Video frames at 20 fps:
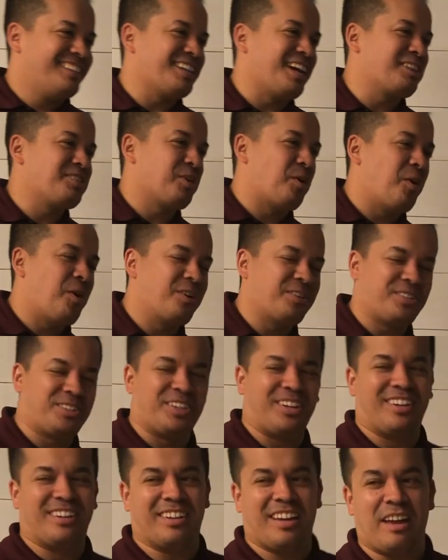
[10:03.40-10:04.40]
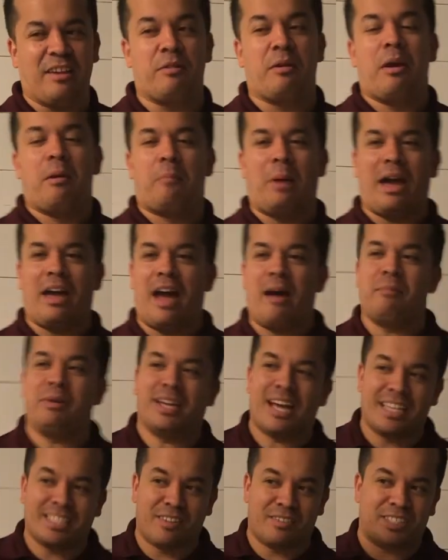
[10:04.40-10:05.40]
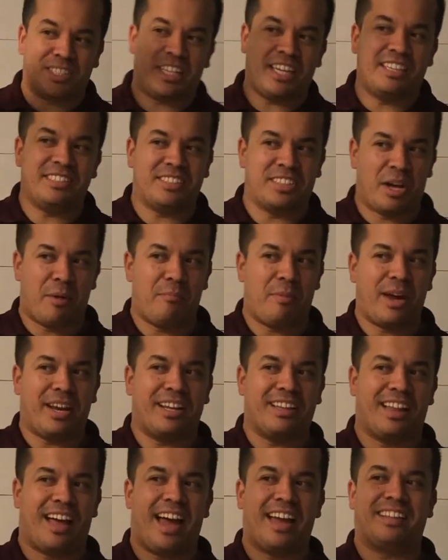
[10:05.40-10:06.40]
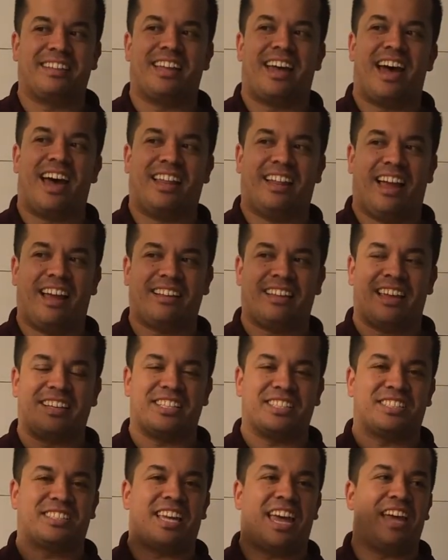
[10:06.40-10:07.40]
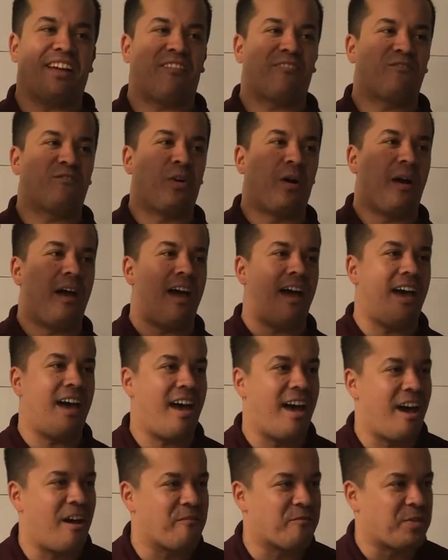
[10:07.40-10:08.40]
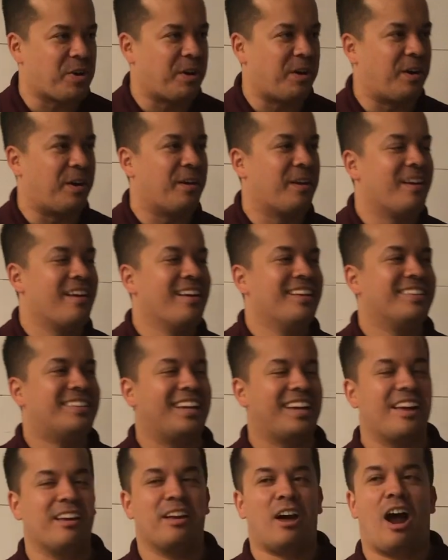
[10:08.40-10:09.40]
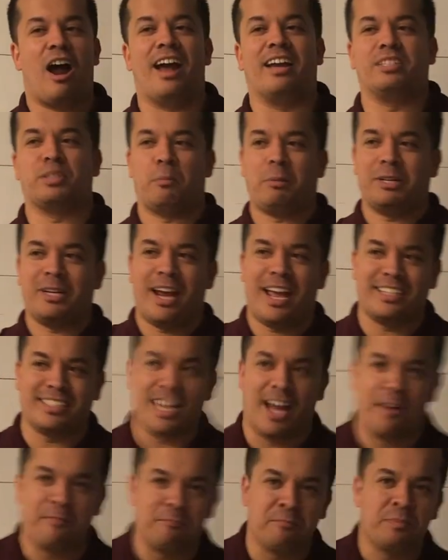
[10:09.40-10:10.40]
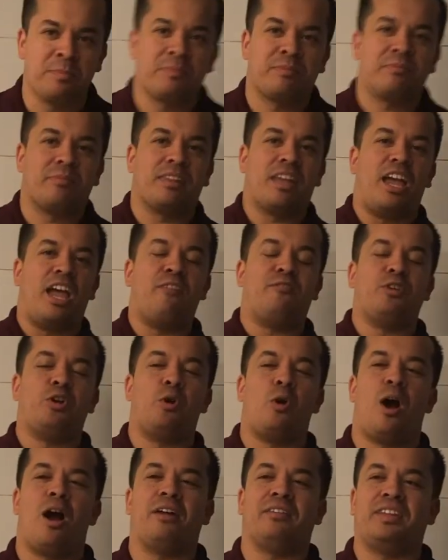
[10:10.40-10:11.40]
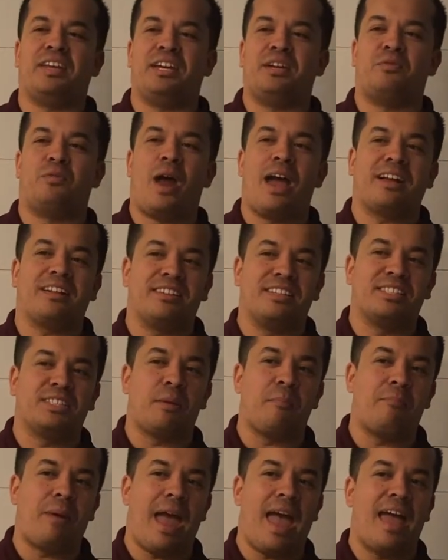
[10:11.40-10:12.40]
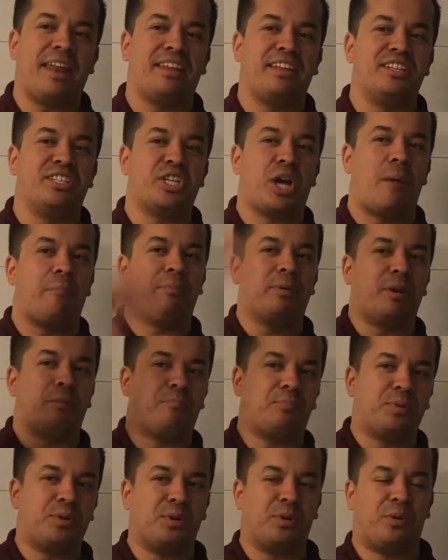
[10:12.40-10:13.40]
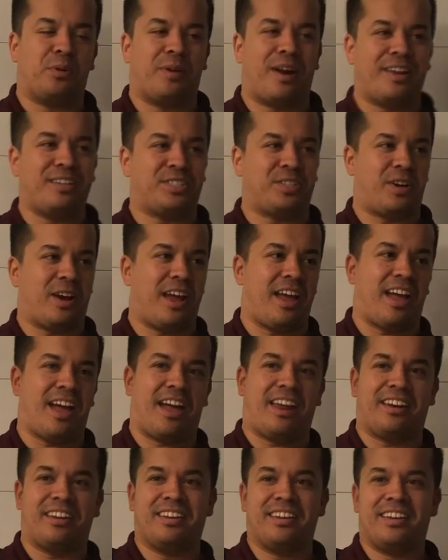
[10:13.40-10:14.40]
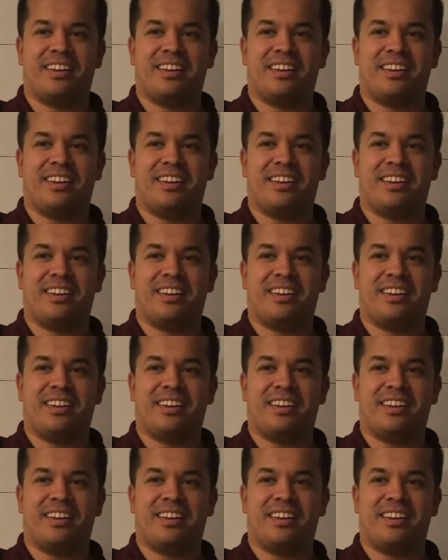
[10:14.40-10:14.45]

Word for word: like torture. but how many guys have seen somebody like that? Like they just take forever. To, all right, so put your hands out. If you are the reckless abandoned, jump in the pool, raise your hand. All